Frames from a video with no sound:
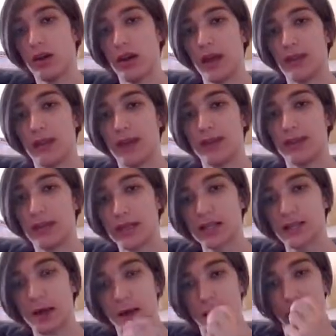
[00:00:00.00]
And then the next
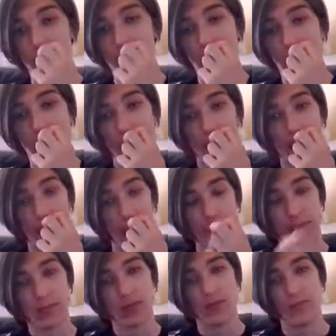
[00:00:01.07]
mon we have
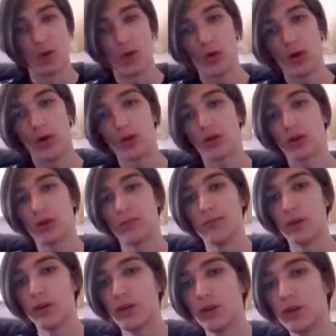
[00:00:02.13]
is Kommo-o.
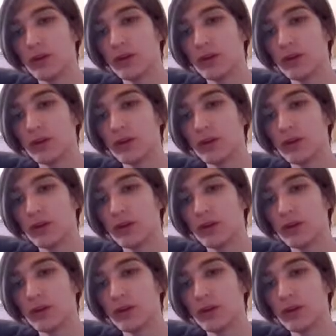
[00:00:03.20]
Kommo-o